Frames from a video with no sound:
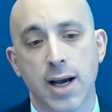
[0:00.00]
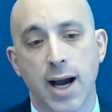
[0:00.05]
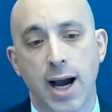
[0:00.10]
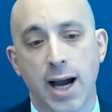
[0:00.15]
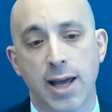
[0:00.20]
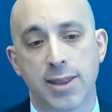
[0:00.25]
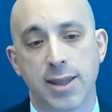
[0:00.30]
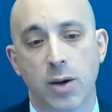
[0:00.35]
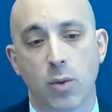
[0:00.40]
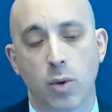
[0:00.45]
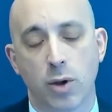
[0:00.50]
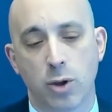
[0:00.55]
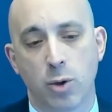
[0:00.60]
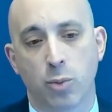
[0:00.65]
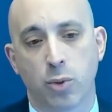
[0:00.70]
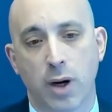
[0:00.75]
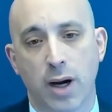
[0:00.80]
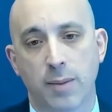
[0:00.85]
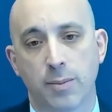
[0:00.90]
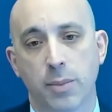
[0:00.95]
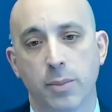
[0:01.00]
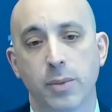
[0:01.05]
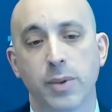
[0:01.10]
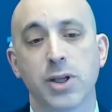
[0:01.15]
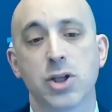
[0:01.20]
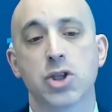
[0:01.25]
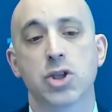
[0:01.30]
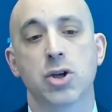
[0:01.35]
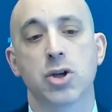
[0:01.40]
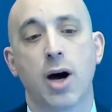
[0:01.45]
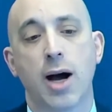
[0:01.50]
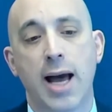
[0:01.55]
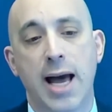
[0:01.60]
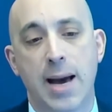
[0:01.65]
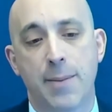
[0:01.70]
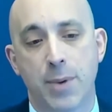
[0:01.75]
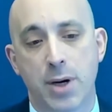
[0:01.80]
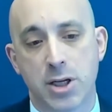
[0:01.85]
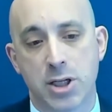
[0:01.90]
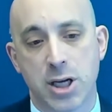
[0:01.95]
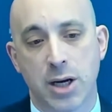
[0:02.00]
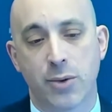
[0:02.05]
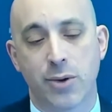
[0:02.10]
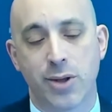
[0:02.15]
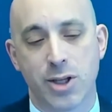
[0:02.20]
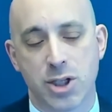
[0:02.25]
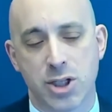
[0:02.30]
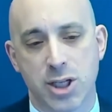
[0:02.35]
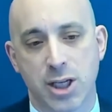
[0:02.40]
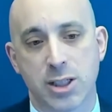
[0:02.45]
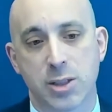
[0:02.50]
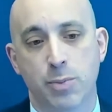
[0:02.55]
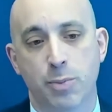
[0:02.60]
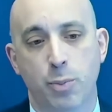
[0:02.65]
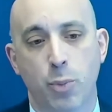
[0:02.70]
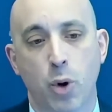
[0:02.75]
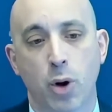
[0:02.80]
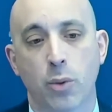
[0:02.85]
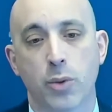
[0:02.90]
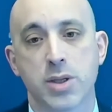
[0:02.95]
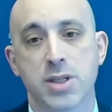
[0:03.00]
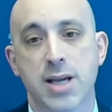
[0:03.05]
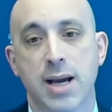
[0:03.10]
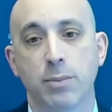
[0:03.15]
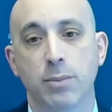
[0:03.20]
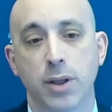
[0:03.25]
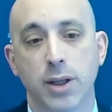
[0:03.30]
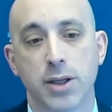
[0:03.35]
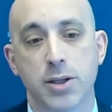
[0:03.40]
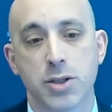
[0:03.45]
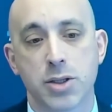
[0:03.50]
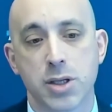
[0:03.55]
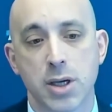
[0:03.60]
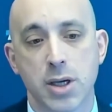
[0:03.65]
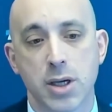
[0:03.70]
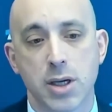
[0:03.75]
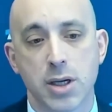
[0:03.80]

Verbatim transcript: I think what you probably saw happen on January the 6th bore resemblance